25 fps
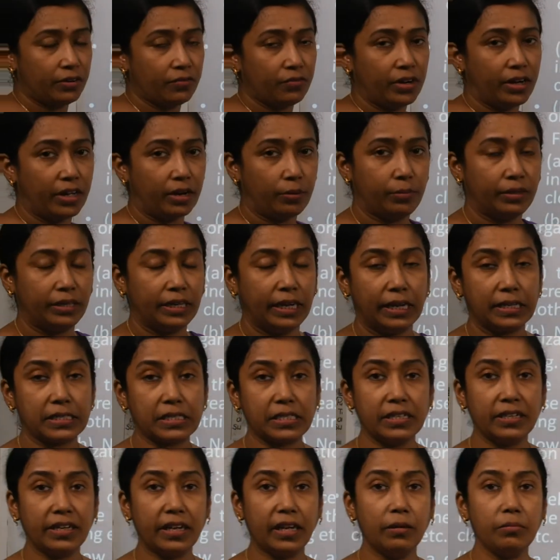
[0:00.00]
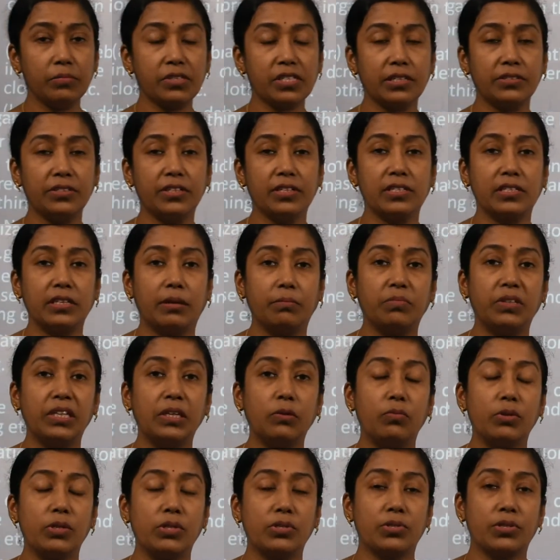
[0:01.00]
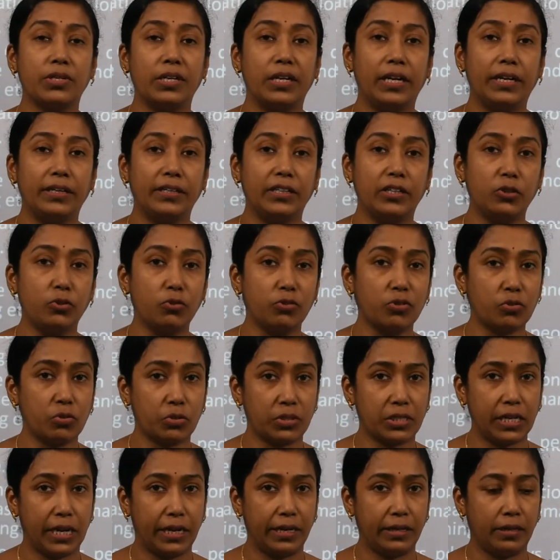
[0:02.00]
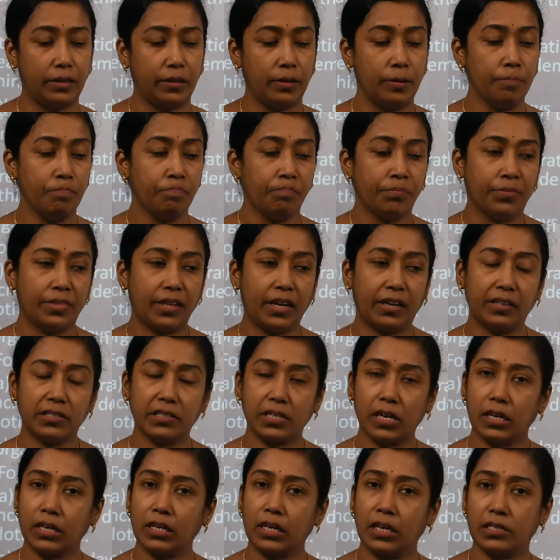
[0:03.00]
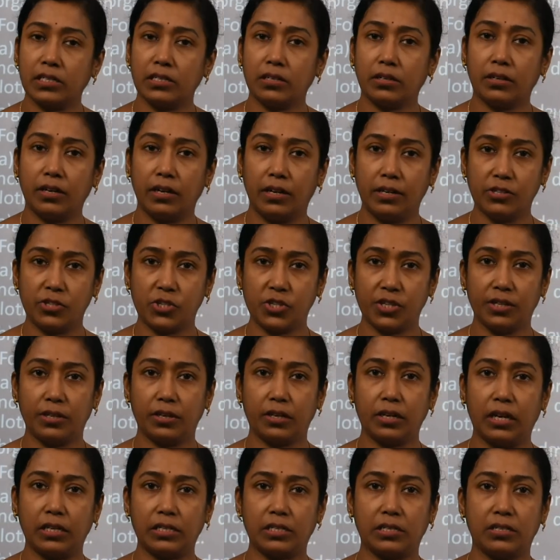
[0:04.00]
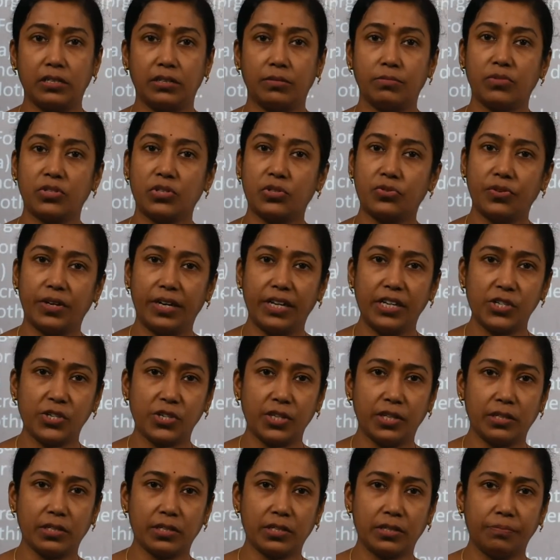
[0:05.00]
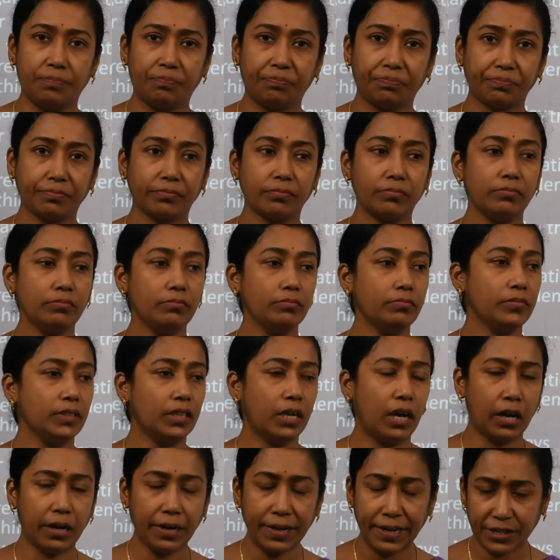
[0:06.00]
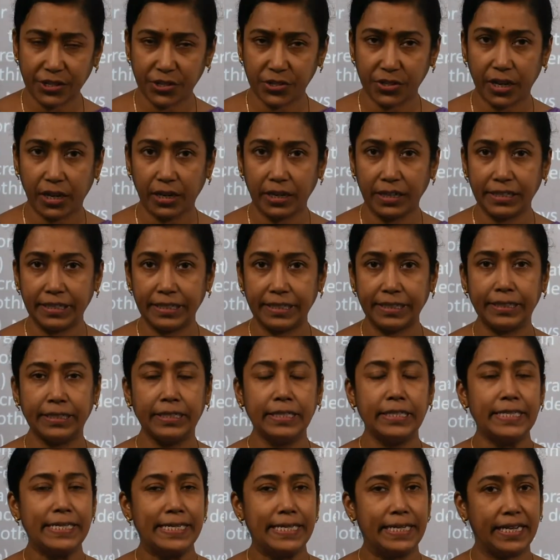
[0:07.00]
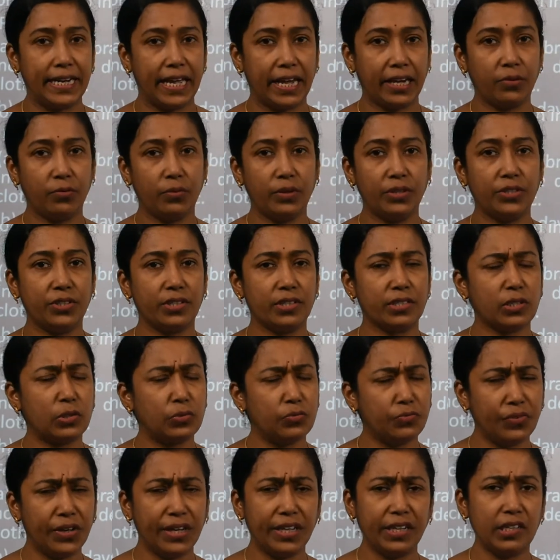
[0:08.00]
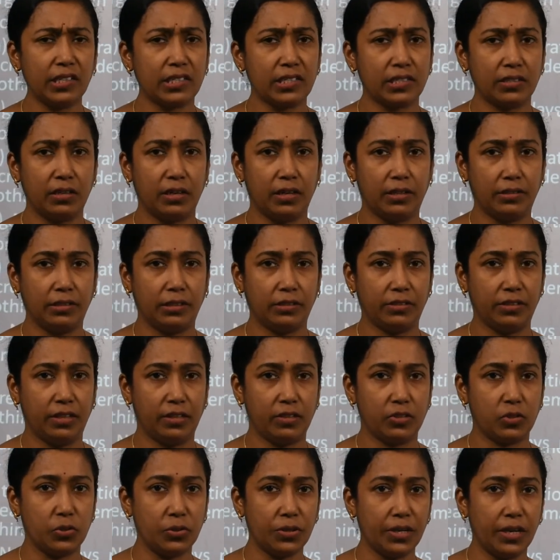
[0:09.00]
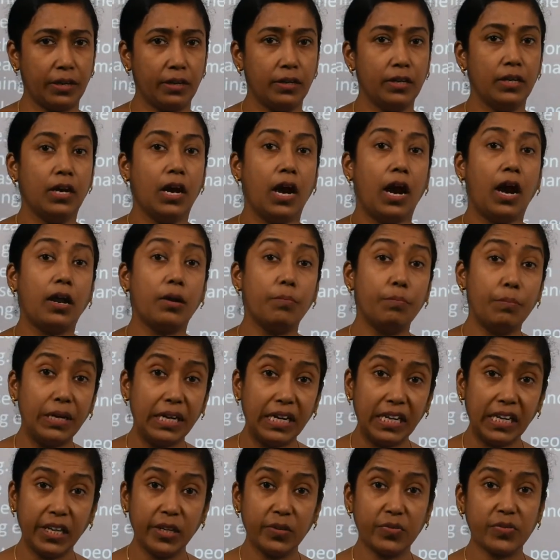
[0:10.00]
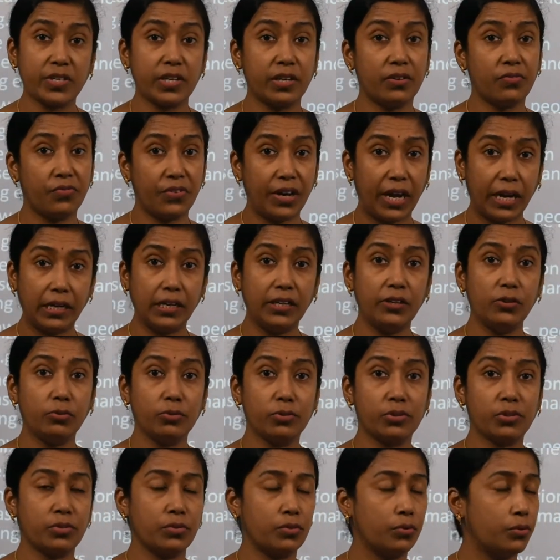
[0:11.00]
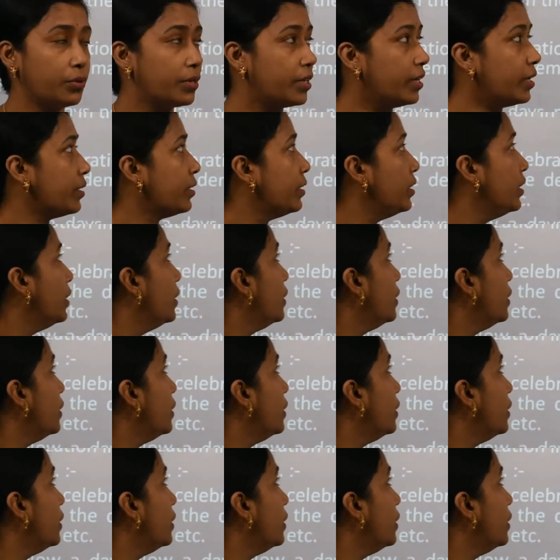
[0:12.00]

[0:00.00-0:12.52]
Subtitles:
environment. As the name suggests, something which is related to society, that is our culture, customs, traditions, our nationality, languages, various other things, okay, our beliefs and values, okay.